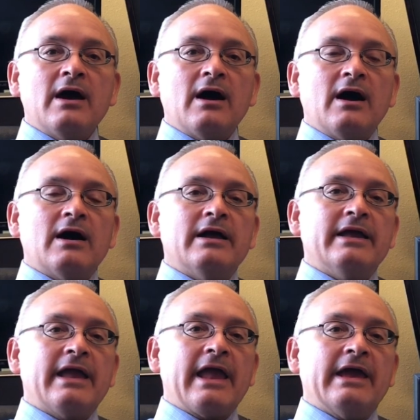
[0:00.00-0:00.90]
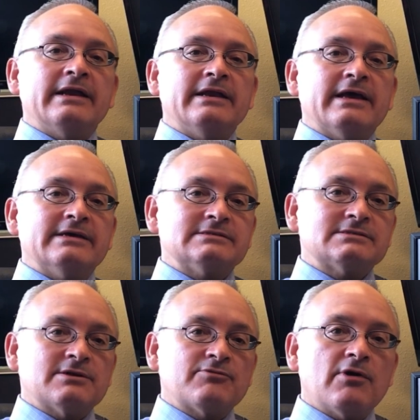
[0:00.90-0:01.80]
and as
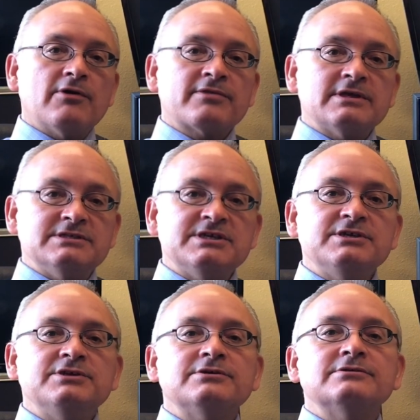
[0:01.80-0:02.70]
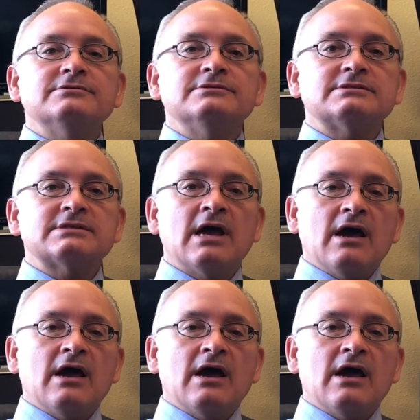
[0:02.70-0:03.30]
the growth continues,